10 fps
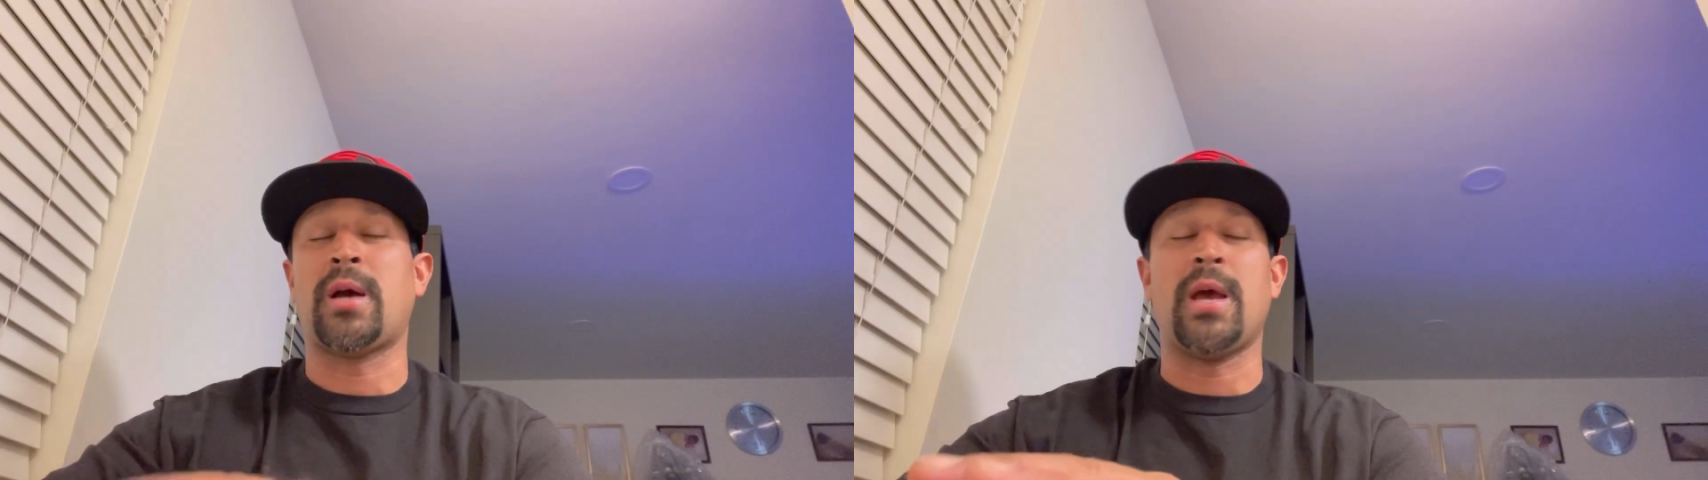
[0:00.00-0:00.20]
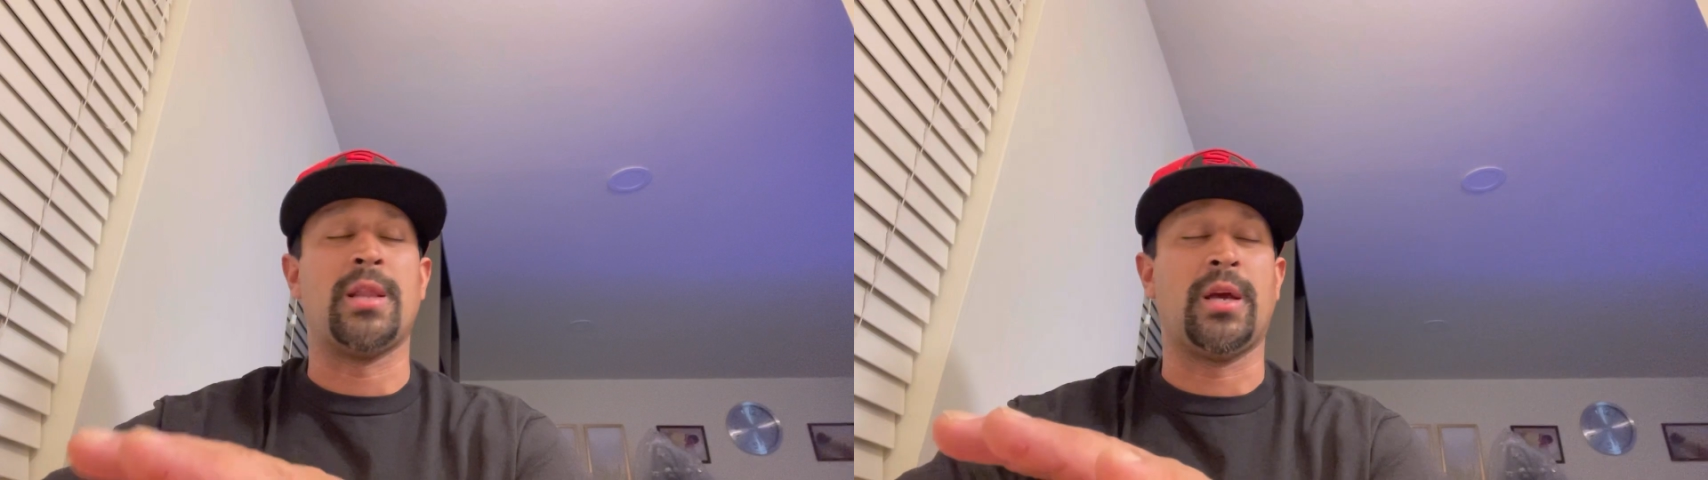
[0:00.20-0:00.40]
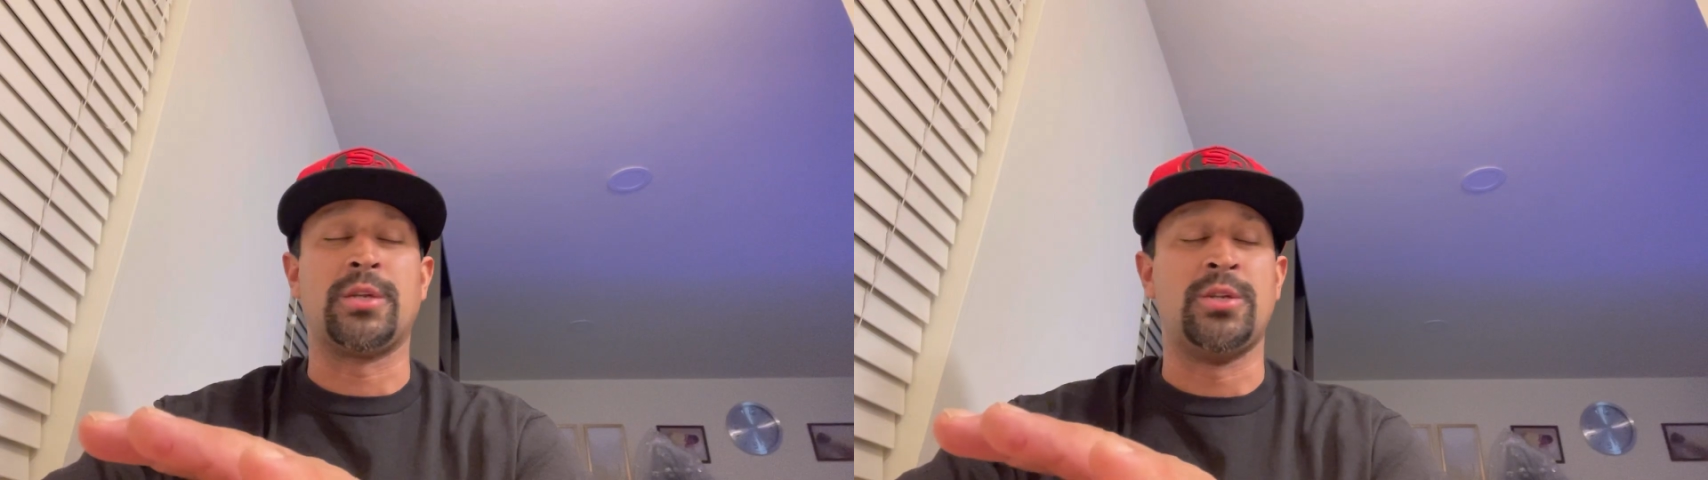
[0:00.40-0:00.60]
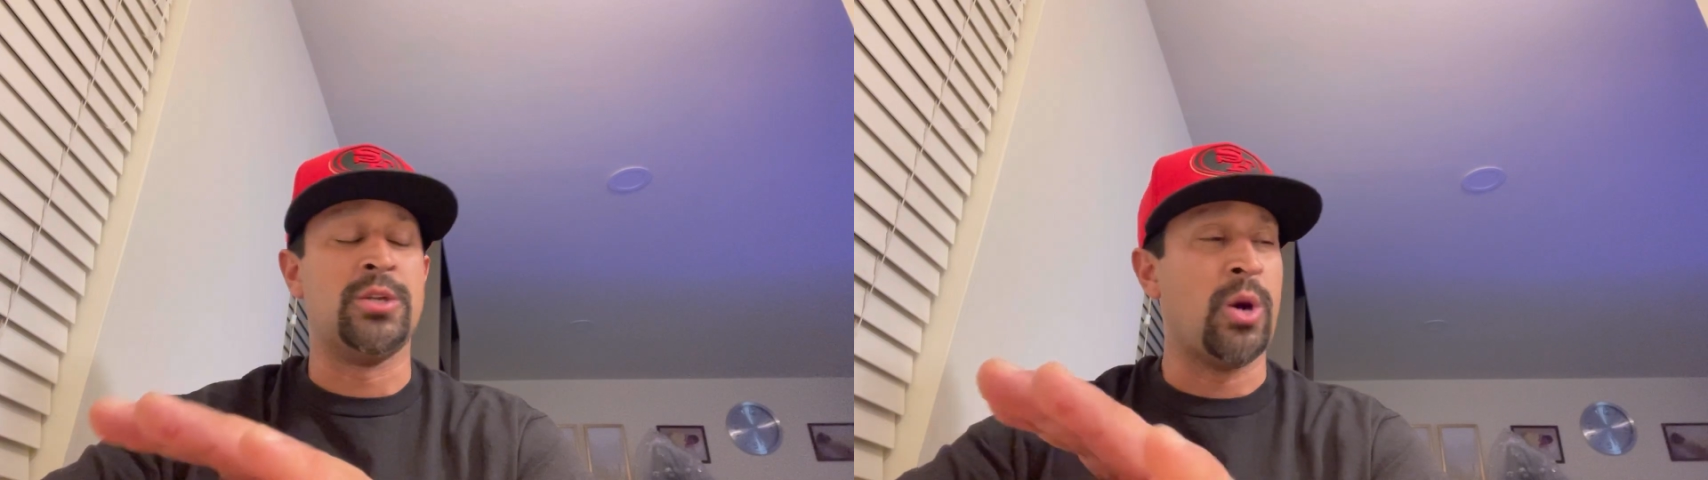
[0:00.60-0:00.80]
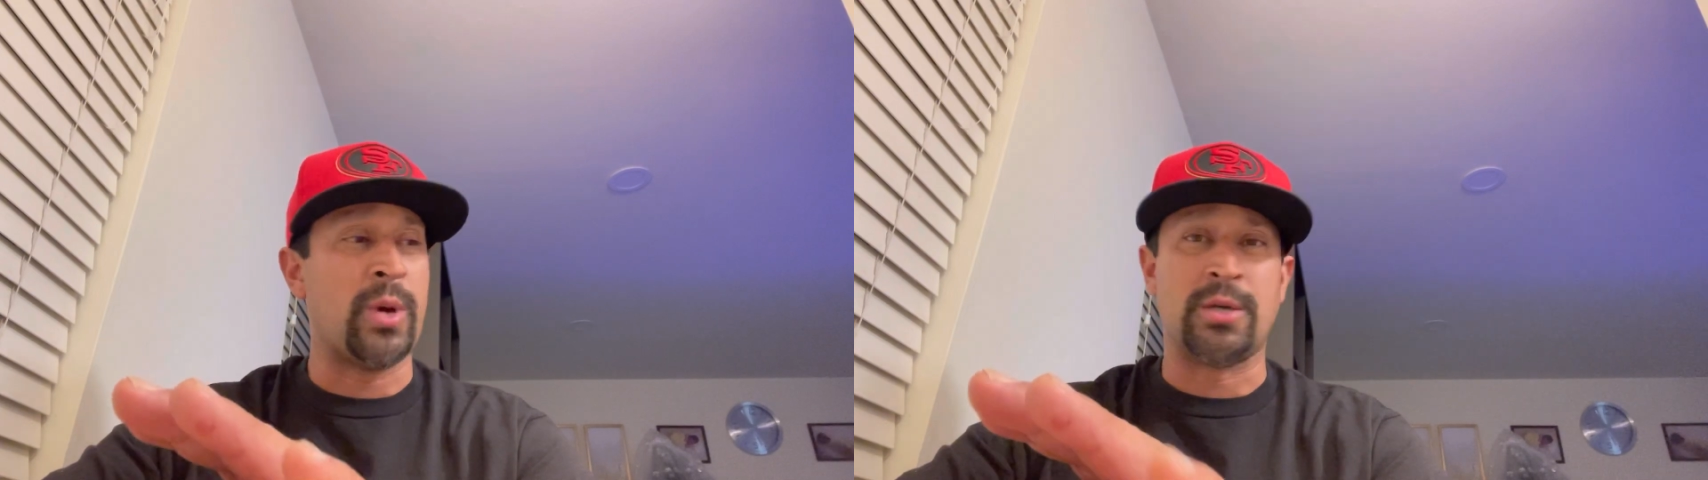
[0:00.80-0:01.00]
I had like
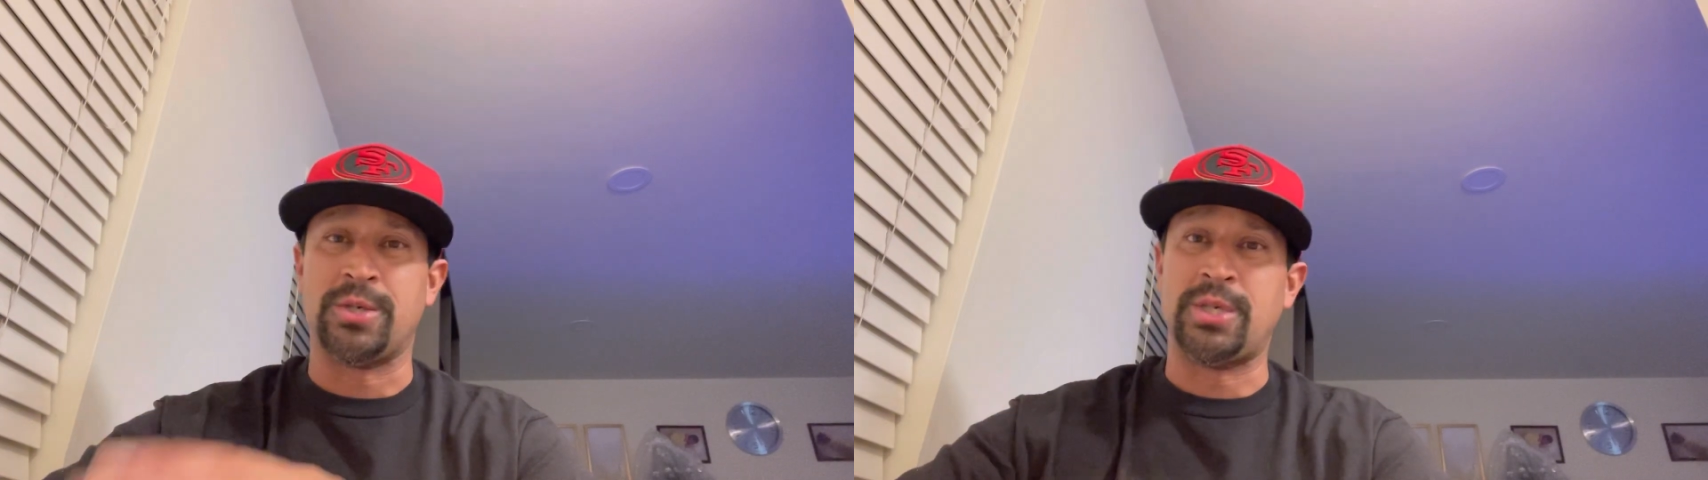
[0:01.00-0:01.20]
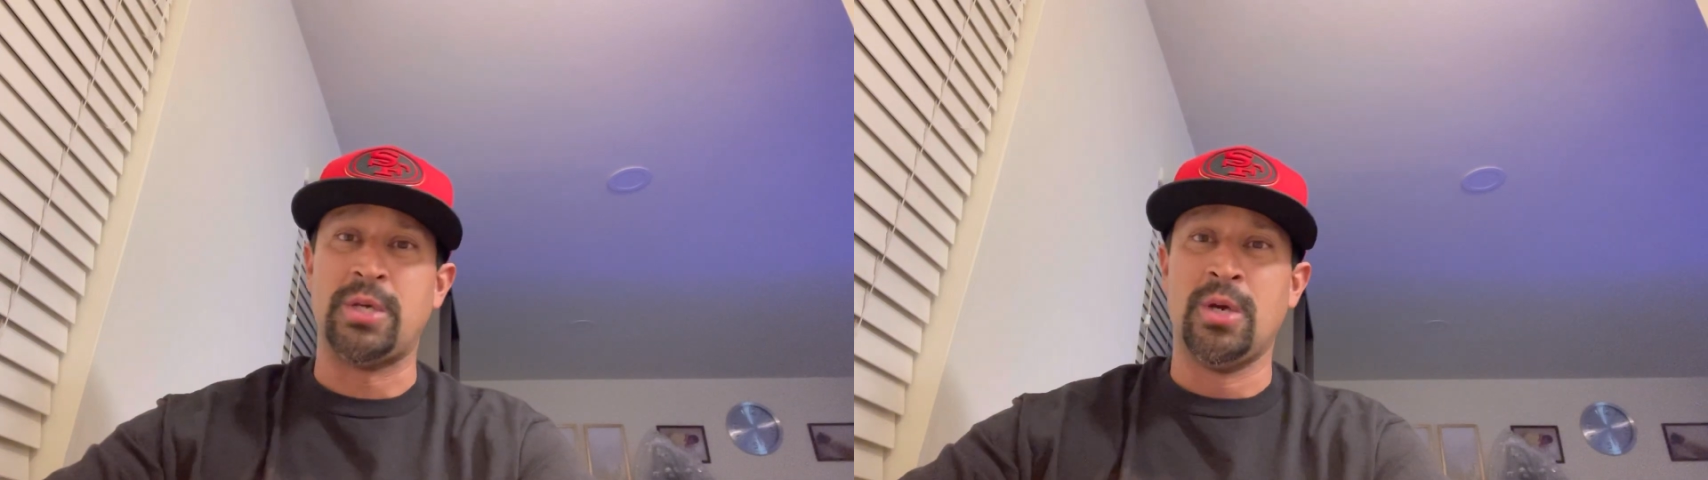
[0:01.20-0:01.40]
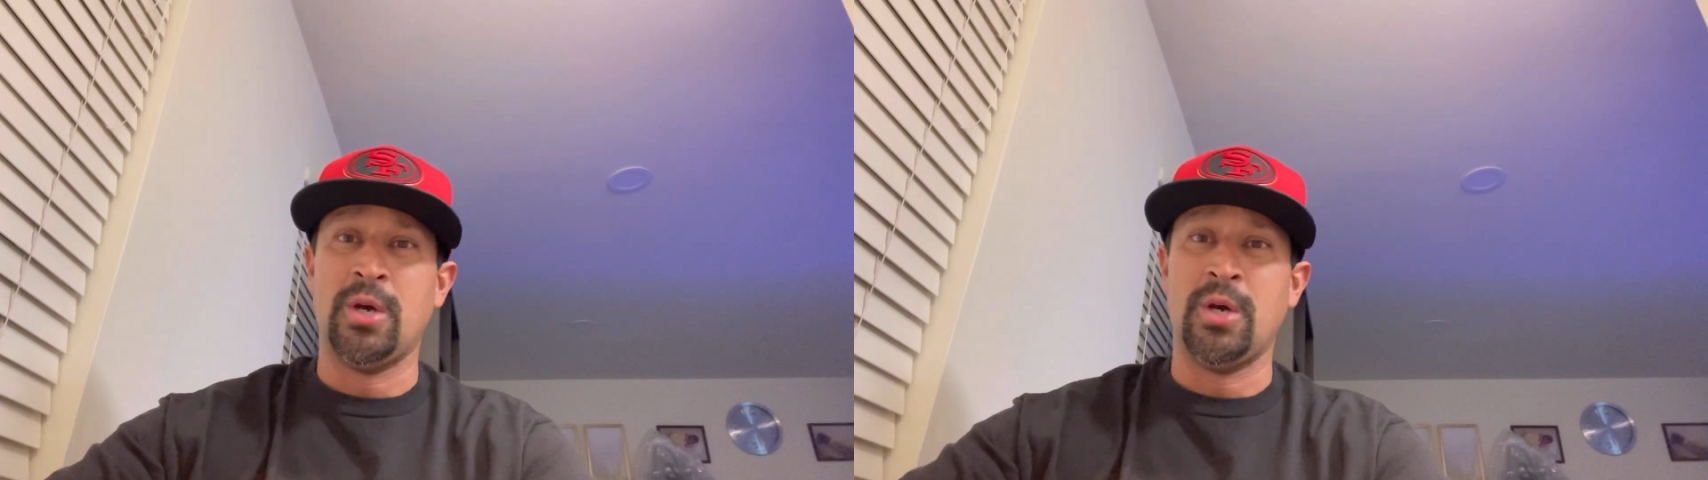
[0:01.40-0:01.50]
no energy